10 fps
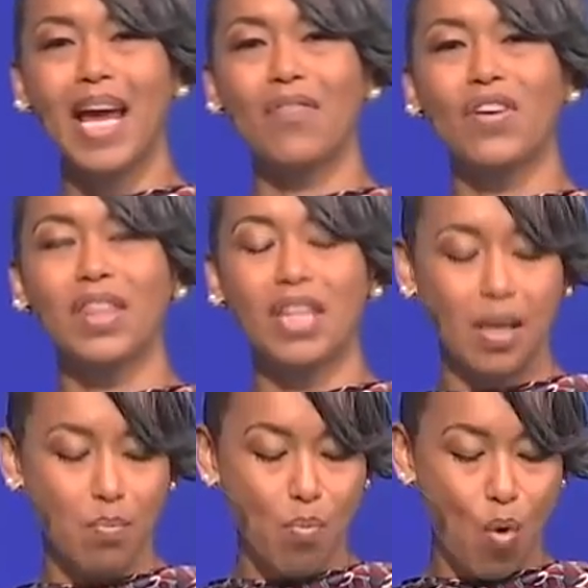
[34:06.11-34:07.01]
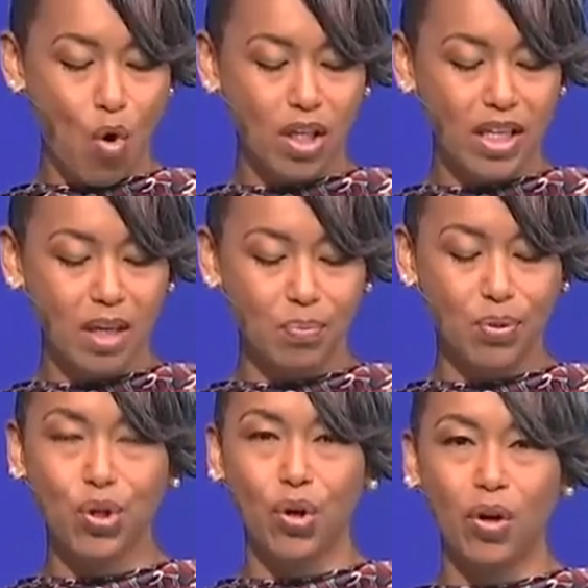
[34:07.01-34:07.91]
everything morally
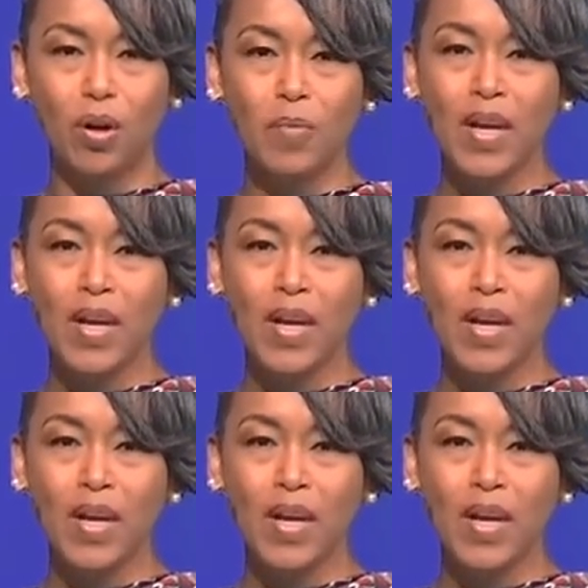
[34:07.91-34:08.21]
impure